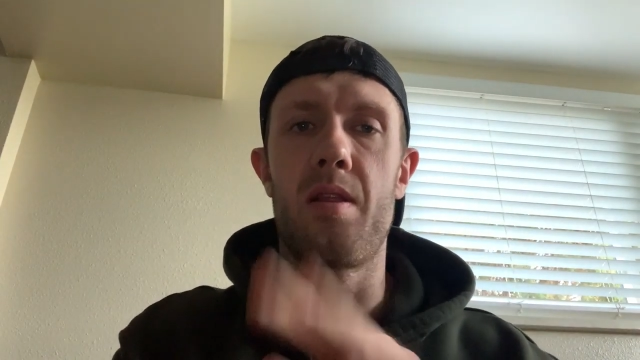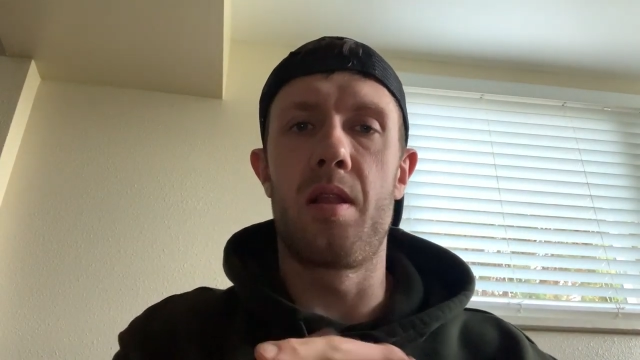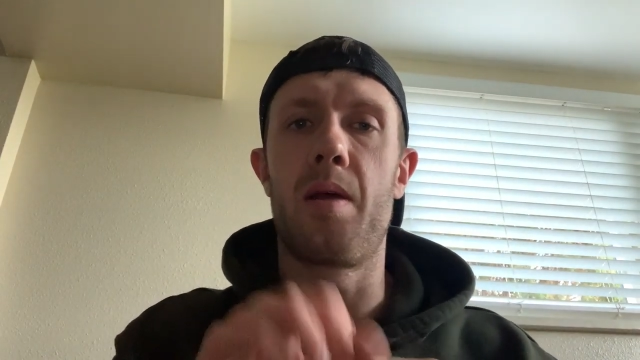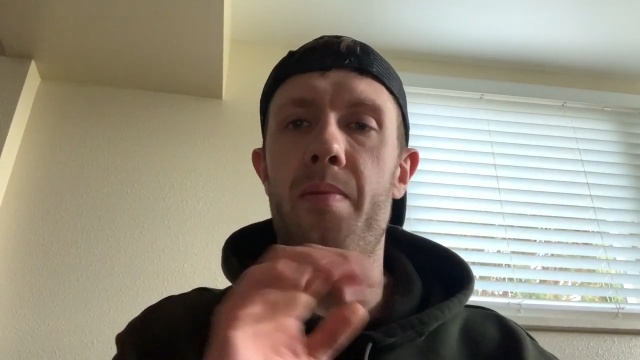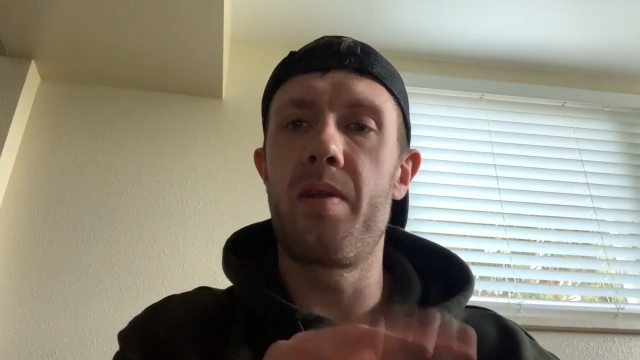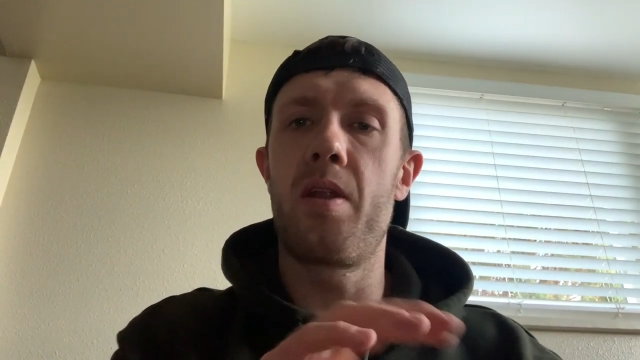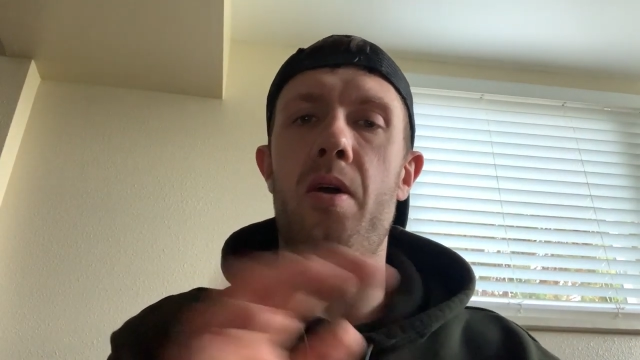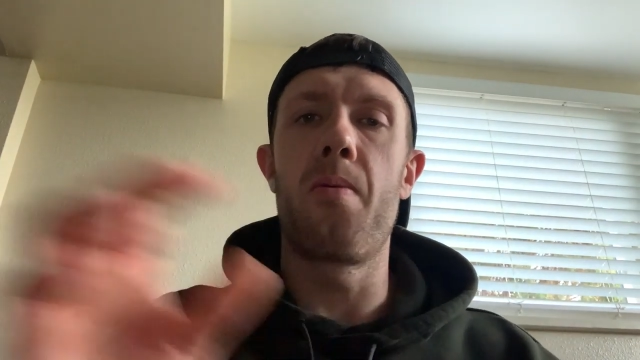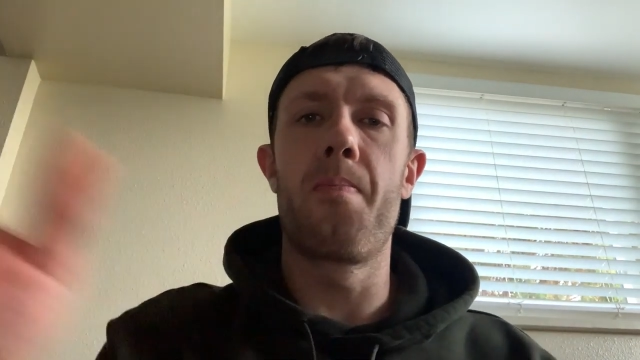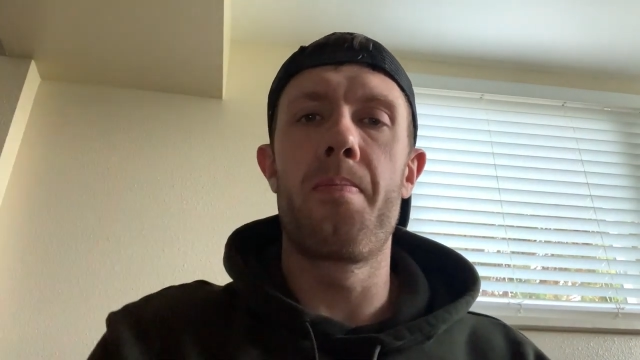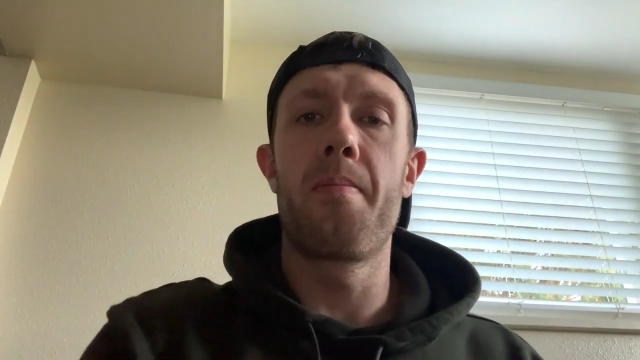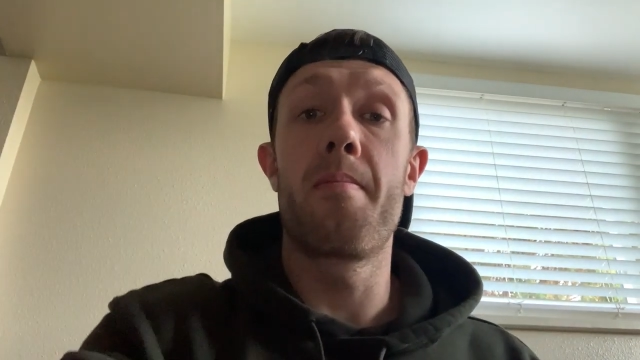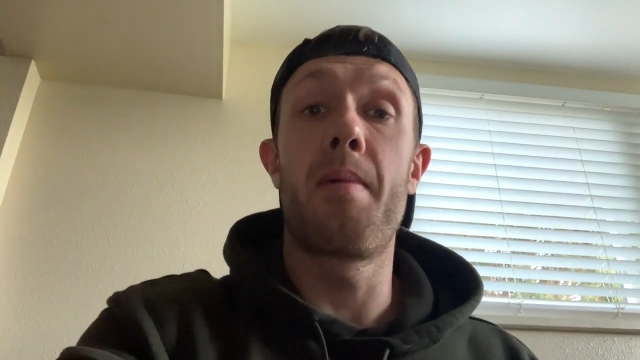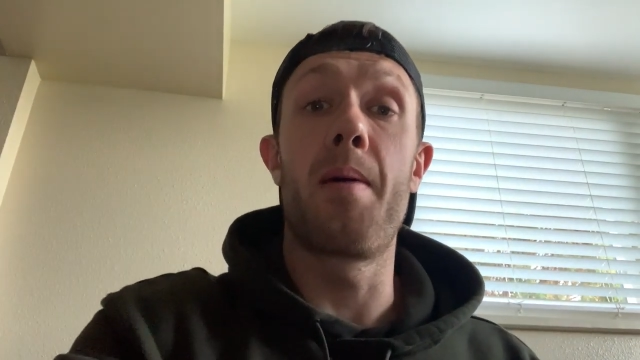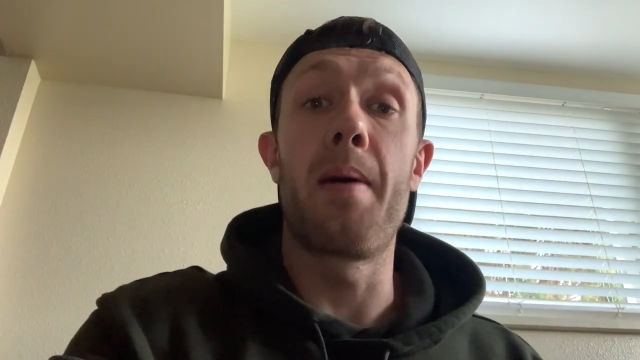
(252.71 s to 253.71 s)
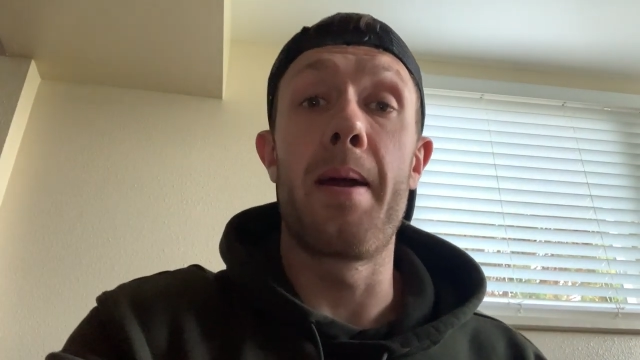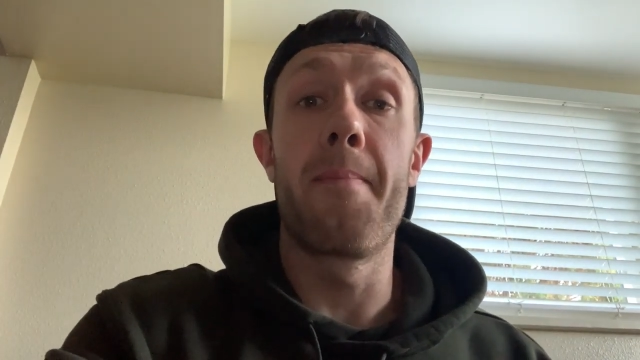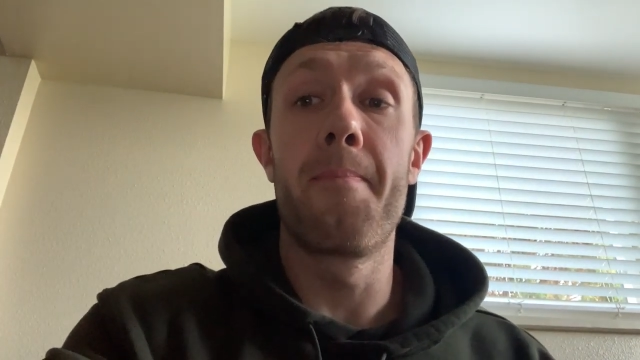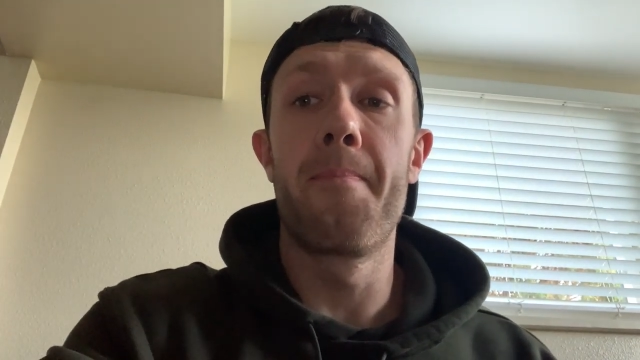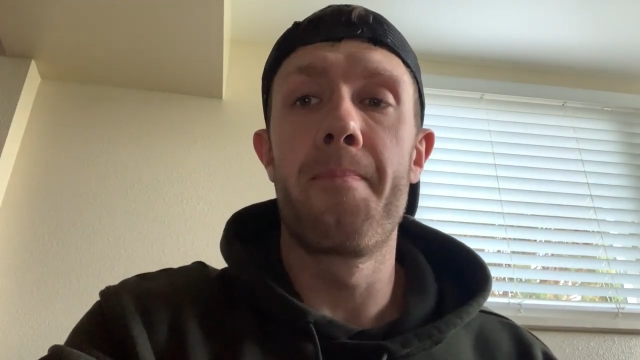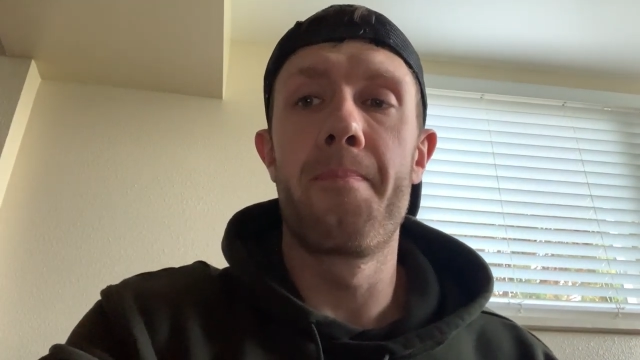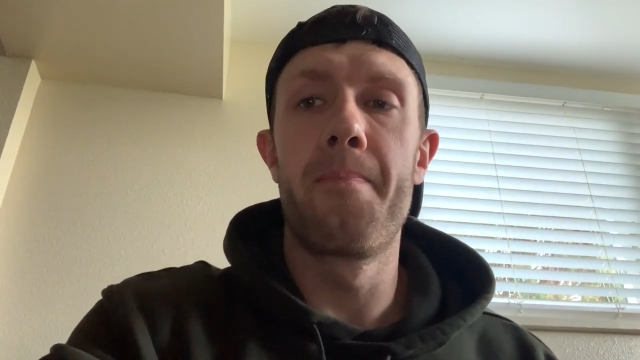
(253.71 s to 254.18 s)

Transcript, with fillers: let me know. Bye-bye.